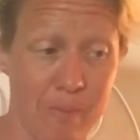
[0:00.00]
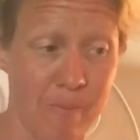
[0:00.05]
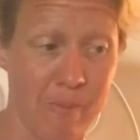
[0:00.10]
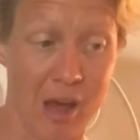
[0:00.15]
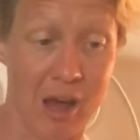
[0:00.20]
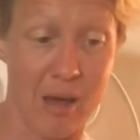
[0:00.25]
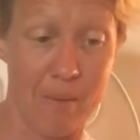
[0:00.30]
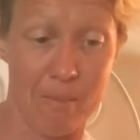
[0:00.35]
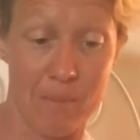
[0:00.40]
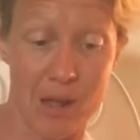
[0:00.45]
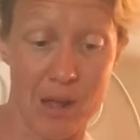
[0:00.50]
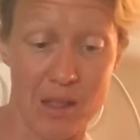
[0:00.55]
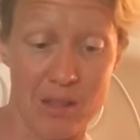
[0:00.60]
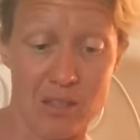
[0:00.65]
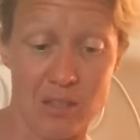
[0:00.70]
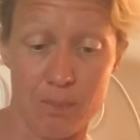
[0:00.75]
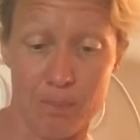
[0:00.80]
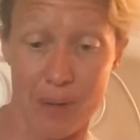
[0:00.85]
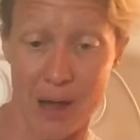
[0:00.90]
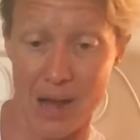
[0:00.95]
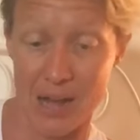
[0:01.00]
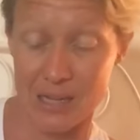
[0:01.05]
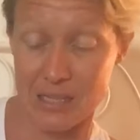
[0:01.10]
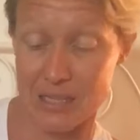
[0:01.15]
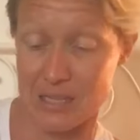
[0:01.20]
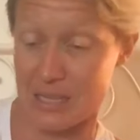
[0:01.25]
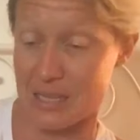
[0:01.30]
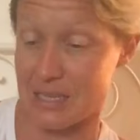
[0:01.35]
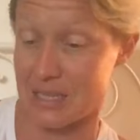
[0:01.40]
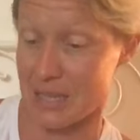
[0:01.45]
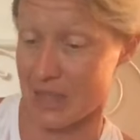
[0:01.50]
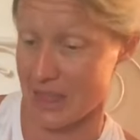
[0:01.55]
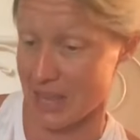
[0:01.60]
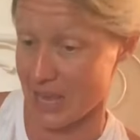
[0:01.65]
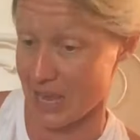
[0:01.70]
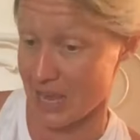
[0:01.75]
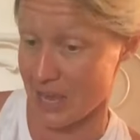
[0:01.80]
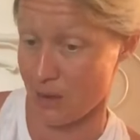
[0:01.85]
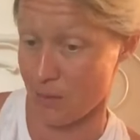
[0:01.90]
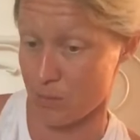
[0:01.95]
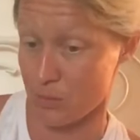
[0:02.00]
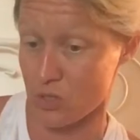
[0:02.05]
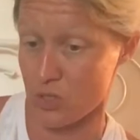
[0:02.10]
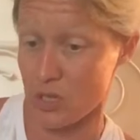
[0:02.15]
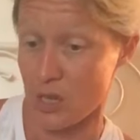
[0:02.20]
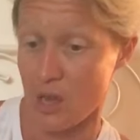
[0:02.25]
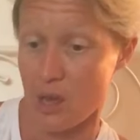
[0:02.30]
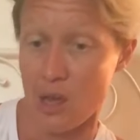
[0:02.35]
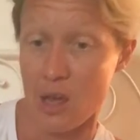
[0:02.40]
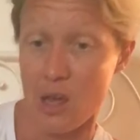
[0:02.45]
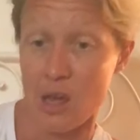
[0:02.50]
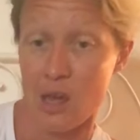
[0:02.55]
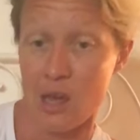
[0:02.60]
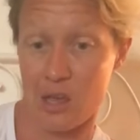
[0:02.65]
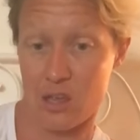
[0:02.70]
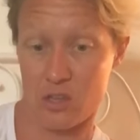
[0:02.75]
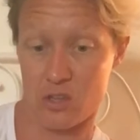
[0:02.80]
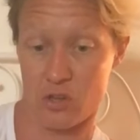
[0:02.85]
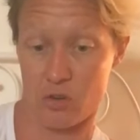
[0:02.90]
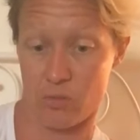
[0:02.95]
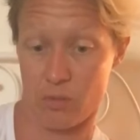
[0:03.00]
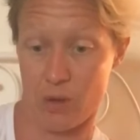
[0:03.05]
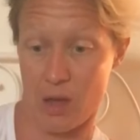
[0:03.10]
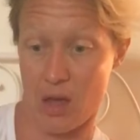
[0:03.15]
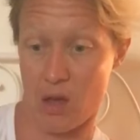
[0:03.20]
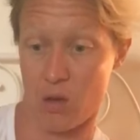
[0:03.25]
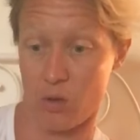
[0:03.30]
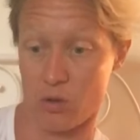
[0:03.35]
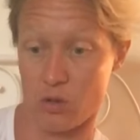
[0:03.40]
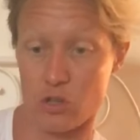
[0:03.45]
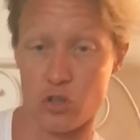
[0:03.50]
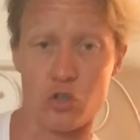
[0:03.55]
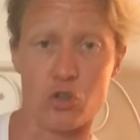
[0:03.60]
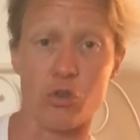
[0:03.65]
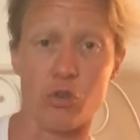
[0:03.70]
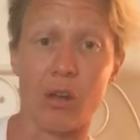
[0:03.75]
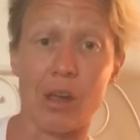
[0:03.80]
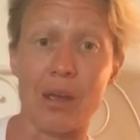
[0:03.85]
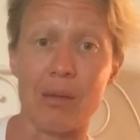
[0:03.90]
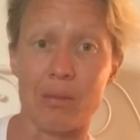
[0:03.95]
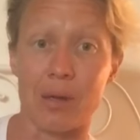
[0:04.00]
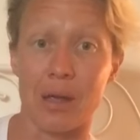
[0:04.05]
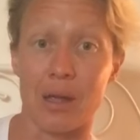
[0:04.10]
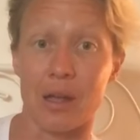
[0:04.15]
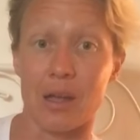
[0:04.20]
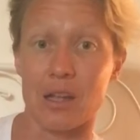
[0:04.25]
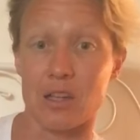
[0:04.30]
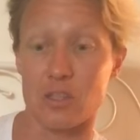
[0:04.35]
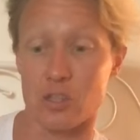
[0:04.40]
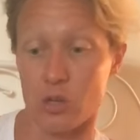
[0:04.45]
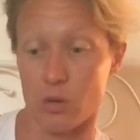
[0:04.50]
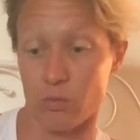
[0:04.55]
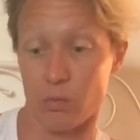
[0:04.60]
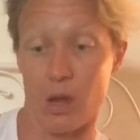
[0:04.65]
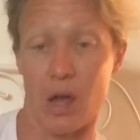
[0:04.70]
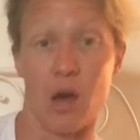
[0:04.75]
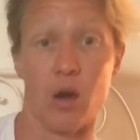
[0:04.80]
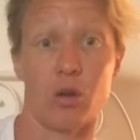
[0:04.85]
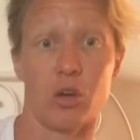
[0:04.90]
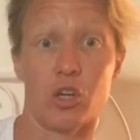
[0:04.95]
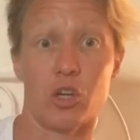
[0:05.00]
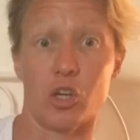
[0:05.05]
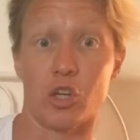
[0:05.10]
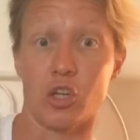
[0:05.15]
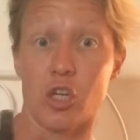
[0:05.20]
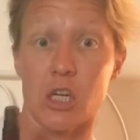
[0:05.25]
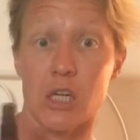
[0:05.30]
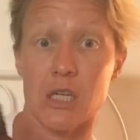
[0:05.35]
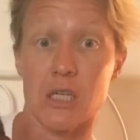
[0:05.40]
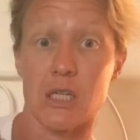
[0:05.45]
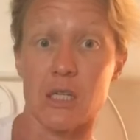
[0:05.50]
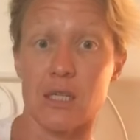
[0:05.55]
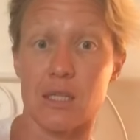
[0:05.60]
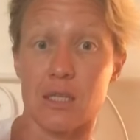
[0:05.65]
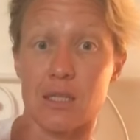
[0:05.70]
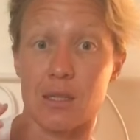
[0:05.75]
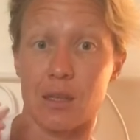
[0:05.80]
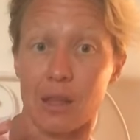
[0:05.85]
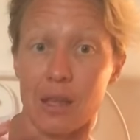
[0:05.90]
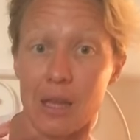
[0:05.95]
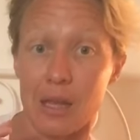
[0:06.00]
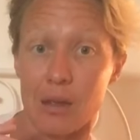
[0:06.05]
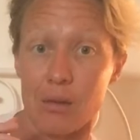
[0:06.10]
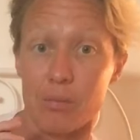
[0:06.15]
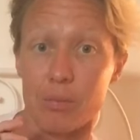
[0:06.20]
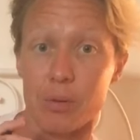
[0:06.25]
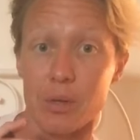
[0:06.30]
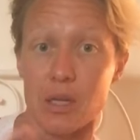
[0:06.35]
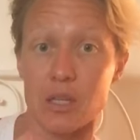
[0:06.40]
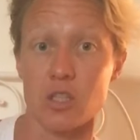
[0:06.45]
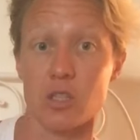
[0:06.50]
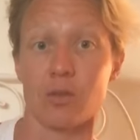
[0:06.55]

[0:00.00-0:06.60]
month's boxes themes is around dreaming. It's around good sleep. It's